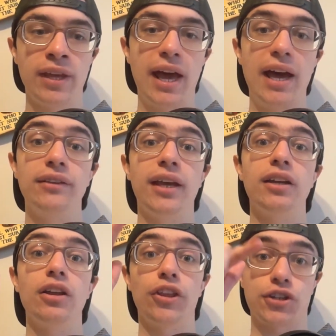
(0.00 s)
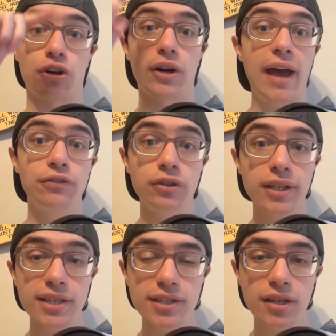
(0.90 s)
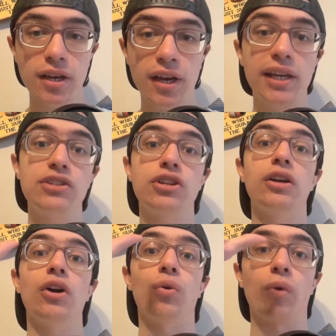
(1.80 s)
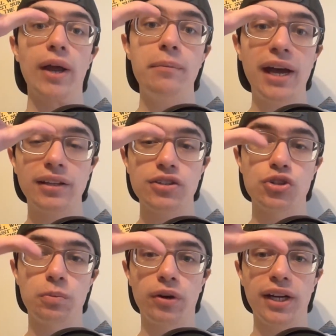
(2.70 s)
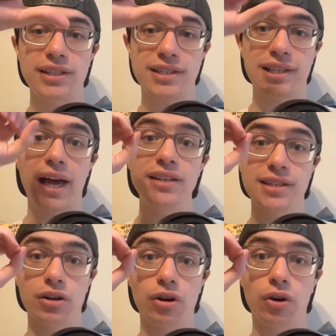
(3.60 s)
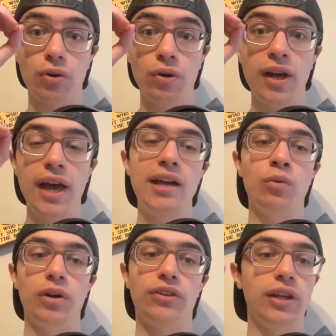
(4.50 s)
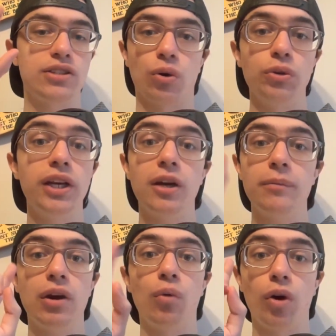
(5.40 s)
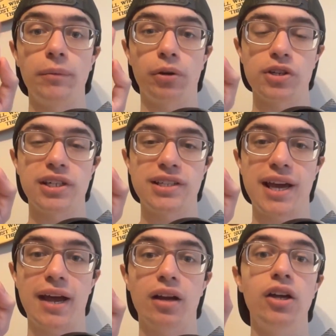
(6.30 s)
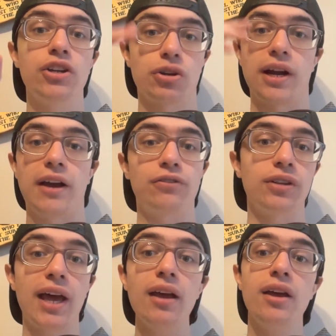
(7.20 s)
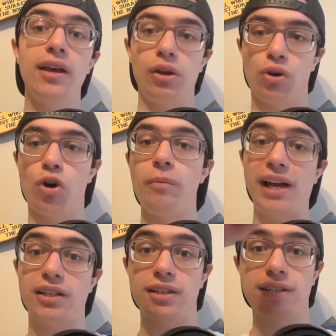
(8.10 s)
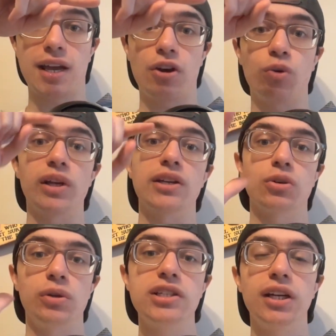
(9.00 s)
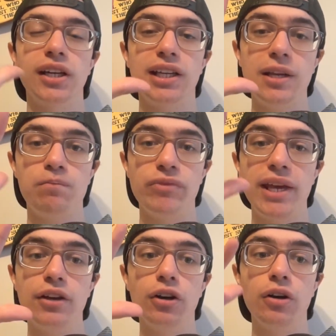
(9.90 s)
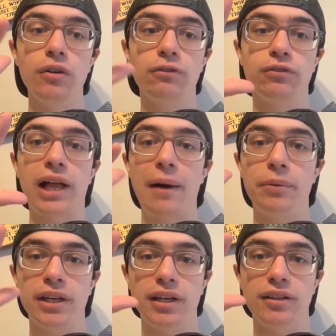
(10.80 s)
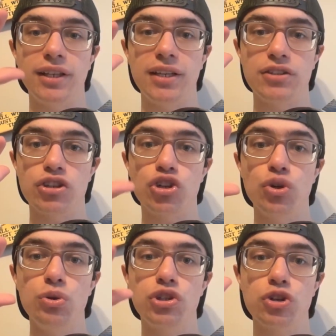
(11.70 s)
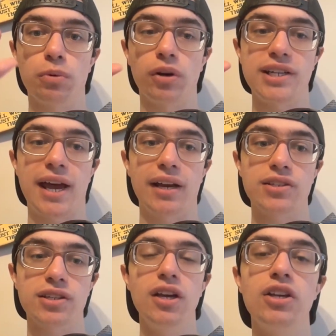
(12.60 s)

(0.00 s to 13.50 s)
And then the turn after this, he's going to go right back to supering in slot 0, and it's only going to be a one-person attack. Turn after that, he'll go back to this AoE. So he's going to keep flopping these two super attacks.